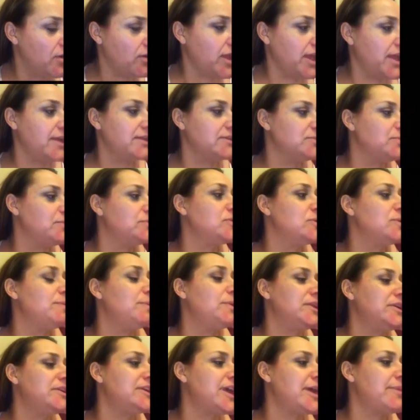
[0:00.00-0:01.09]
Okay, do
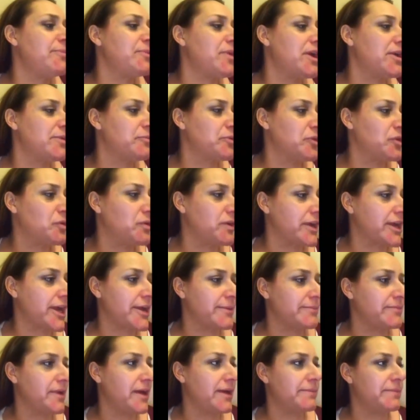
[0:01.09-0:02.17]
put a diaper on him real quick.
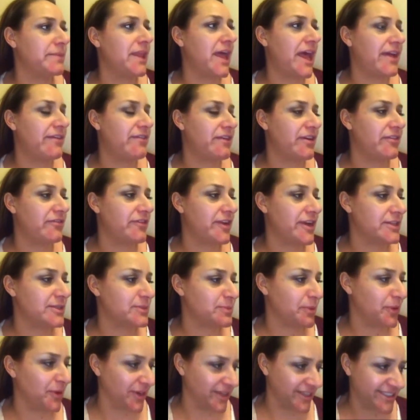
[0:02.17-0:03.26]
I'm I'm live on
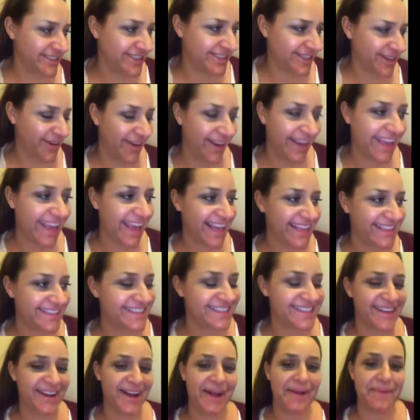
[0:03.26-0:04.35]
Facebook, so I
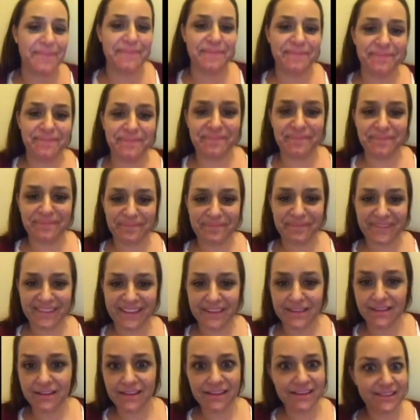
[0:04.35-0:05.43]
can't stop.
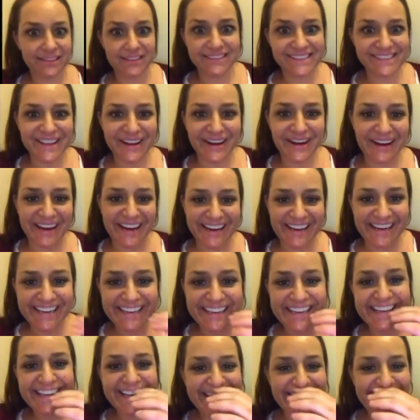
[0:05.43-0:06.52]
Sorry.